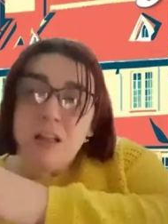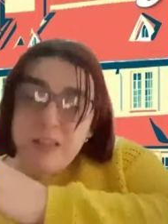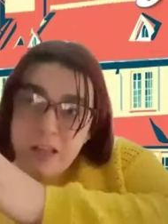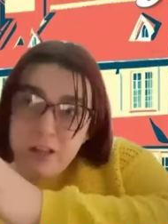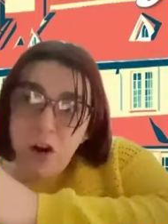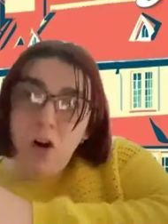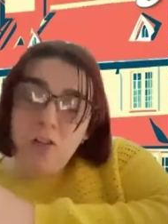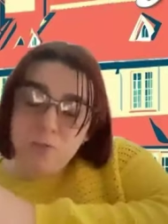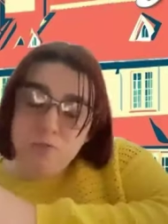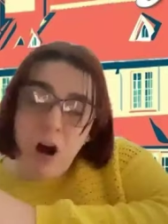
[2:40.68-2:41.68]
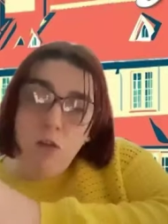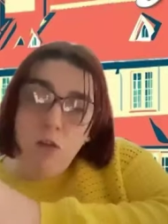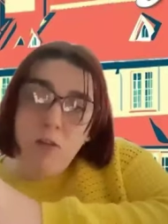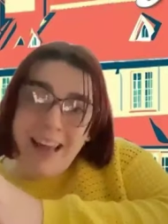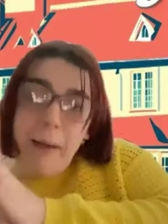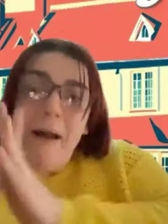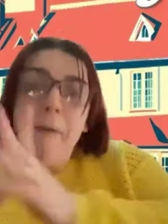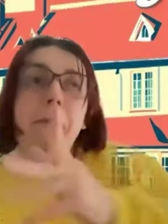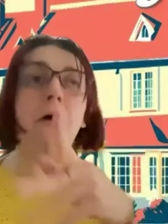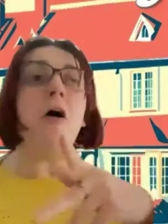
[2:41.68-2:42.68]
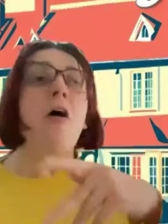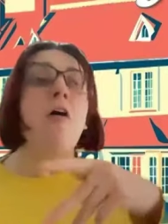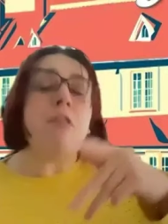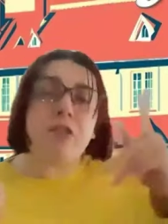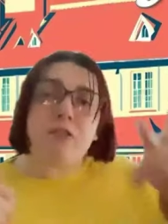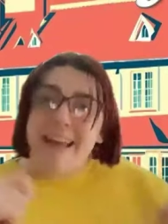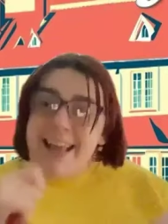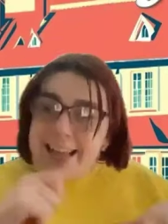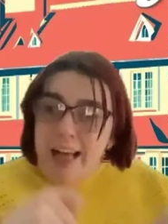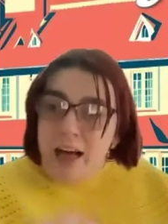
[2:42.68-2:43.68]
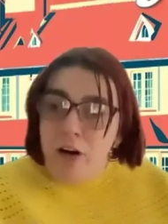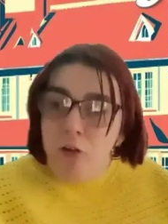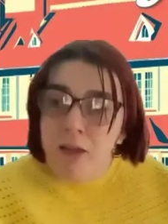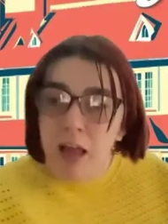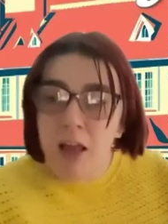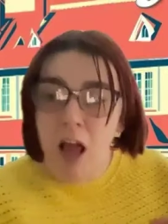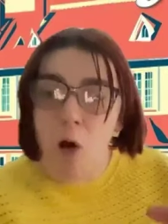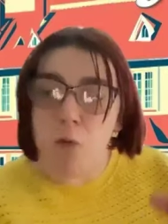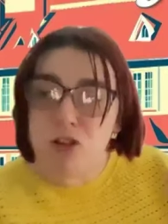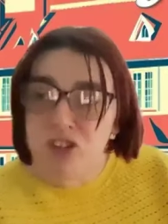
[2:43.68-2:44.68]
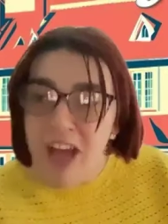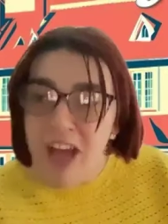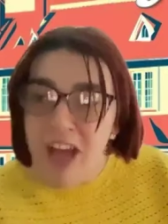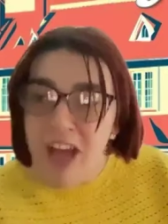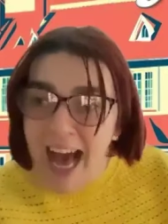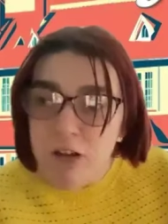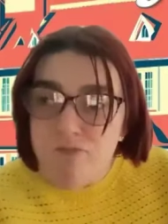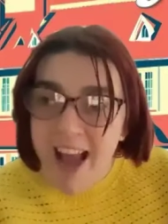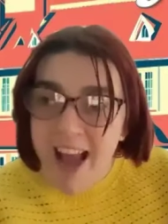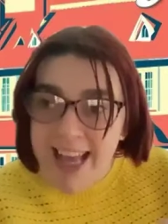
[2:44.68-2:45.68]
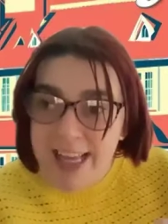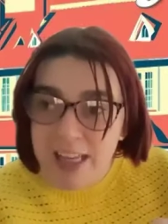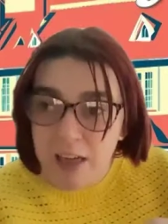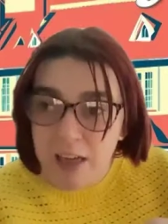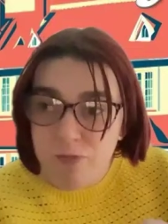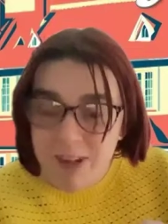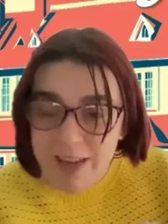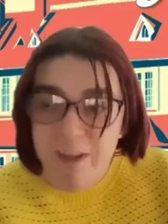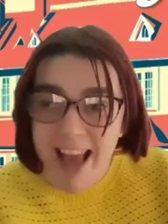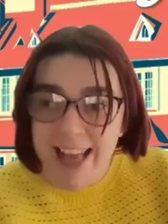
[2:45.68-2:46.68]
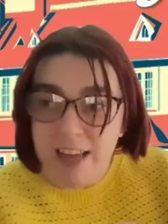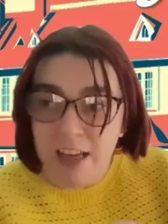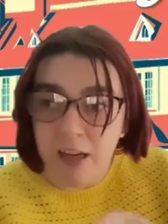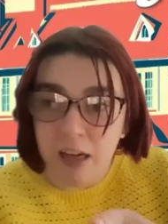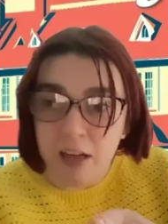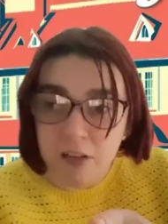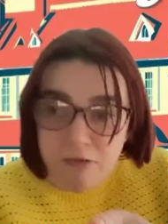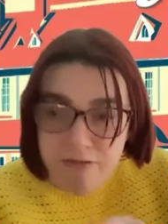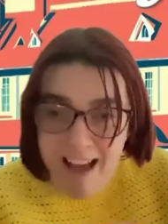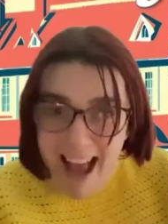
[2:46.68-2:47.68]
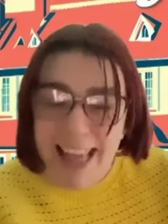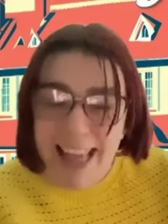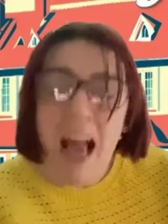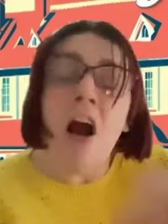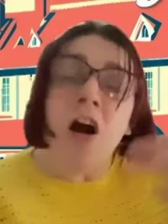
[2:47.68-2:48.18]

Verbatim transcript: your role in a bit, but the three girls, so Charlotte, Reagan, Reagan, and Grace.